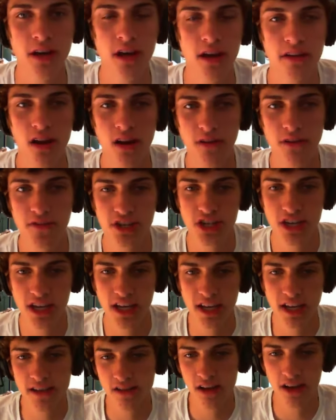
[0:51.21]
Tunnel
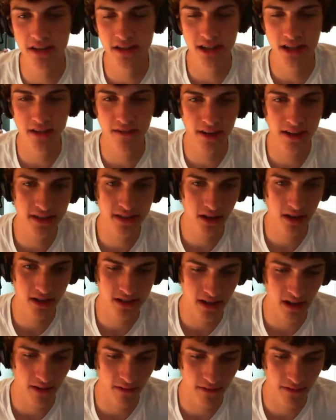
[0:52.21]
visioning is us convincing
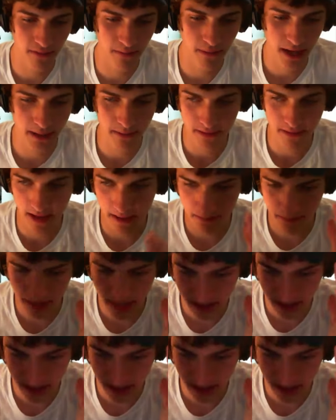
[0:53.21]
ourselves by that being